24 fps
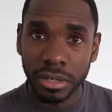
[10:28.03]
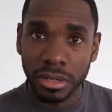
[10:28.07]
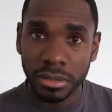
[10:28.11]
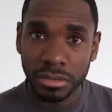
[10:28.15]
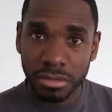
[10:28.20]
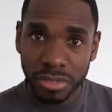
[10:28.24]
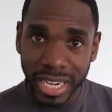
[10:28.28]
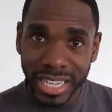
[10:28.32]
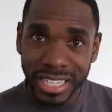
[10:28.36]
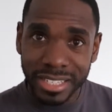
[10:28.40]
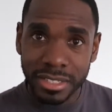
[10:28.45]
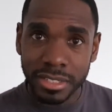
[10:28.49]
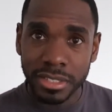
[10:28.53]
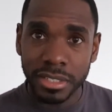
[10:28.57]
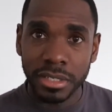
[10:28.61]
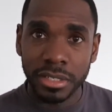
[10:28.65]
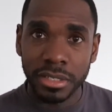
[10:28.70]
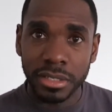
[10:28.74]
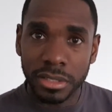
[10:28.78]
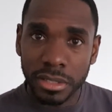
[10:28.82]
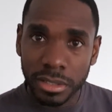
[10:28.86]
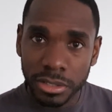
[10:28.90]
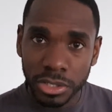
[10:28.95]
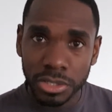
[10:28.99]
rate
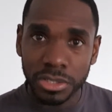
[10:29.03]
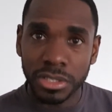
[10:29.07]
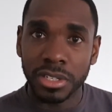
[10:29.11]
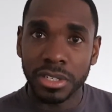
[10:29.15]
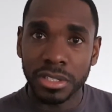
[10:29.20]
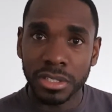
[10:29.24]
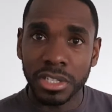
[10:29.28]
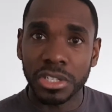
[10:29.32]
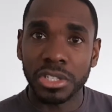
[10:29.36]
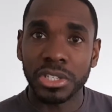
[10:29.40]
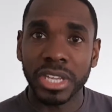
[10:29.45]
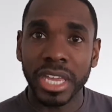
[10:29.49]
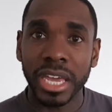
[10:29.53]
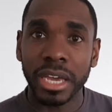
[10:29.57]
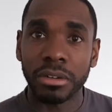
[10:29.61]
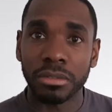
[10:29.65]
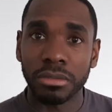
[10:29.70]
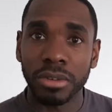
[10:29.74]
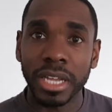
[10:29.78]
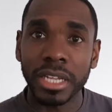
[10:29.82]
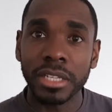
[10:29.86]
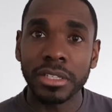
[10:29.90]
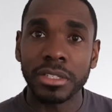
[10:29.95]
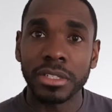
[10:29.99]
using a discount
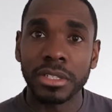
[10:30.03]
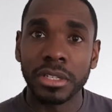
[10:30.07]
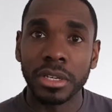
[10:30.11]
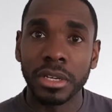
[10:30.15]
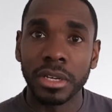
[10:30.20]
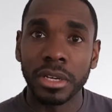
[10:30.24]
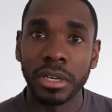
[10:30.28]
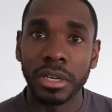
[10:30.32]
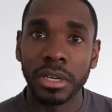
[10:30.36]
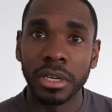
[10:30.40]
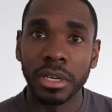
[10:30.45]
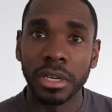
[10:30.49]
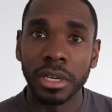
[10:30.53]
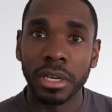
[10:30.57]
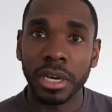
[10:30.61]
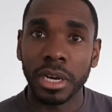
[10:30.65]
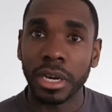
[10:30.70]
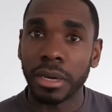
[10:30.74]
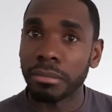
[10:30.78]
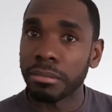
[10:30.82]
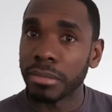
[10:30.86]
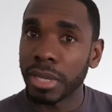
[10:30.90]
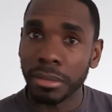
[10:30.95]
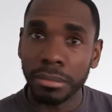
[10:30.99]
rate,
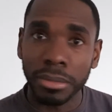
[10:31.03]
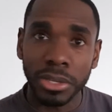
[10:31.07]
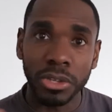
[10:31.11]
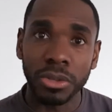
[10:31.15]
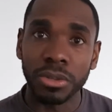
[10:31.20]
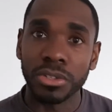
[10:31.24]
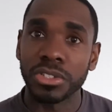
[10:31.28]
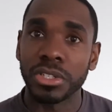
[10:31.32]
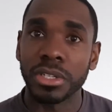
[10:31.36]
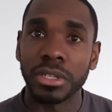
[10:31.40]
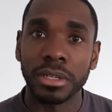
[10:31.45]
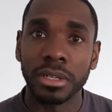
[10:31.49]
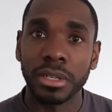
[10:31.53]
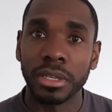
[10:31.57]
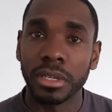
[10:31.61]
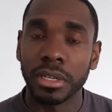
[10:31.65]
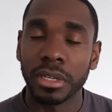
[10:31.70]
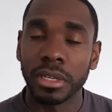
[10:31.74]
maybe using